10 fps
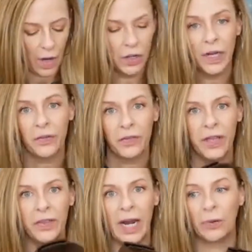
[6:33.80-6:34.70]
Another
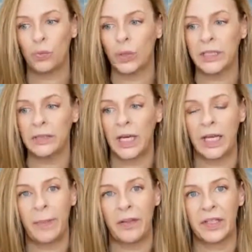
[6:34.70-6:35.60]
thing that I really like
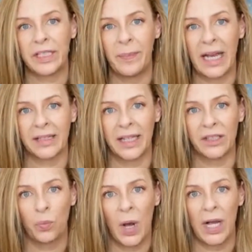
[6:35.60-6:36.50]
about this mask
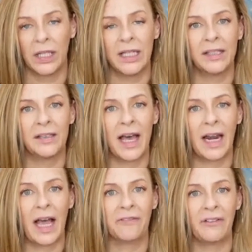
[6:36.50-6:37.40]
as well is
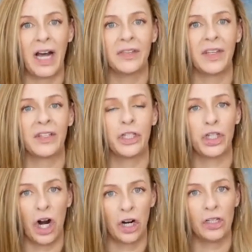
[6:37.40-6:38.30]
that I find that the
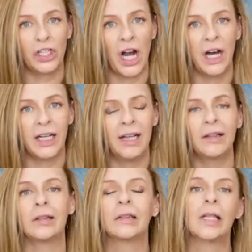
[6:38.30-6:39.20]
charge on
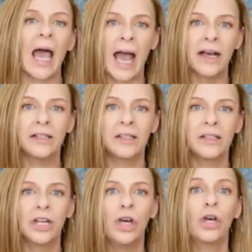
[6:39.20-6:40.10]
it
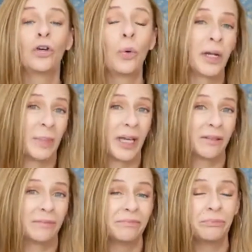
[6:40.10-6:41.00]
lasts quite a bit.
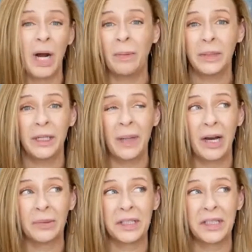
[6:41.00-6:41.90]
Probably
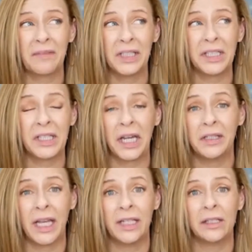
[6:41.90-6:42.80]
about 7 to
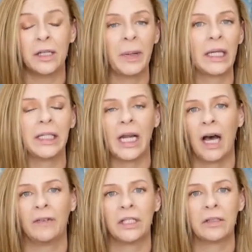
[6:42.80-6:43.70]
10 days, depending
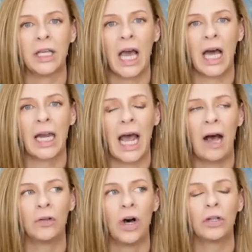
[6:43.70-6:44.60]
obviously on
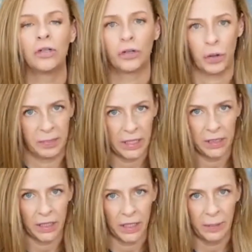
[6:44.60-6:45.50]
how long your treatment
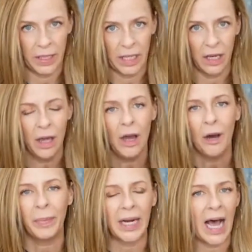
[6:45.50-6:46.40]
is going to be.
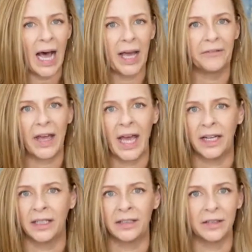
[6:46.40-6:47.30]
But I've had
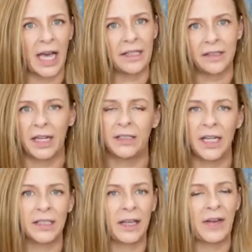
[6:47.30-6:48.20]
it last 10
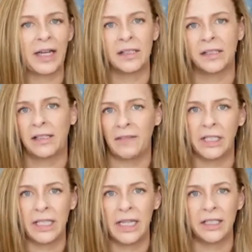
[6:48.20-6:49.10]
days. I've had it
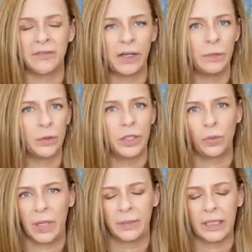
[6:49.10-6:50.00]
7 days if I'm doing
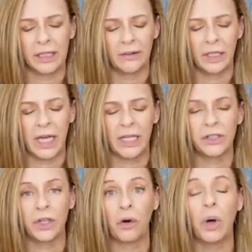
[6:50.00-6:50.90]
20 minutes every day.
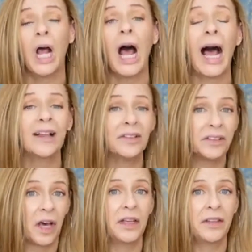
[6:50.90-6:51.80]
So I
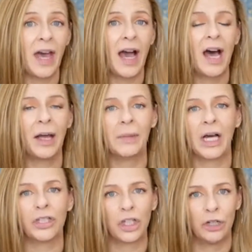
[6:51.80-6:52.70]
like that. I'm
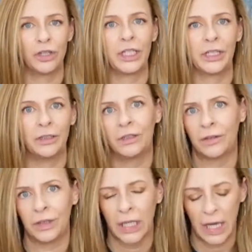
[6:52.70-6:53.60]
not charging it,
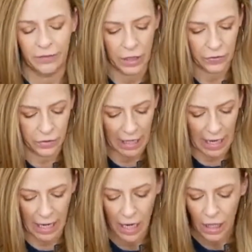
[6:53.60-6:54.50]
like every other day.